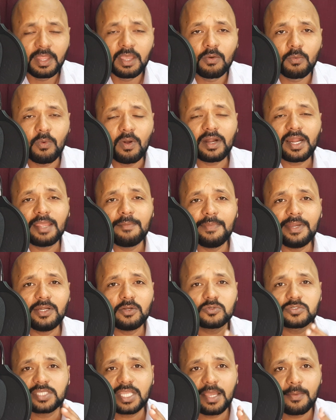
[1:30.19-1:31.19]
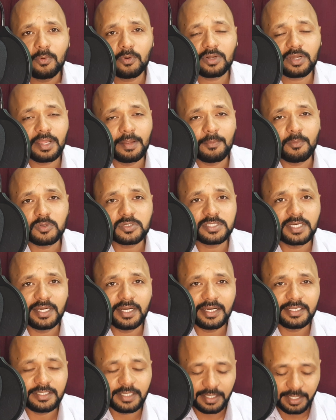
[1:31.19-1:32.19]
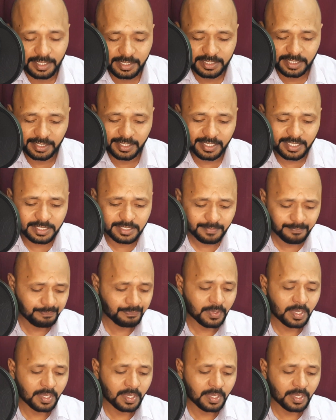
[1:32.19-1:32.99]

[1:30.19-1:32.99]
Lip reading: What I mean to say about emotionally intelligent is,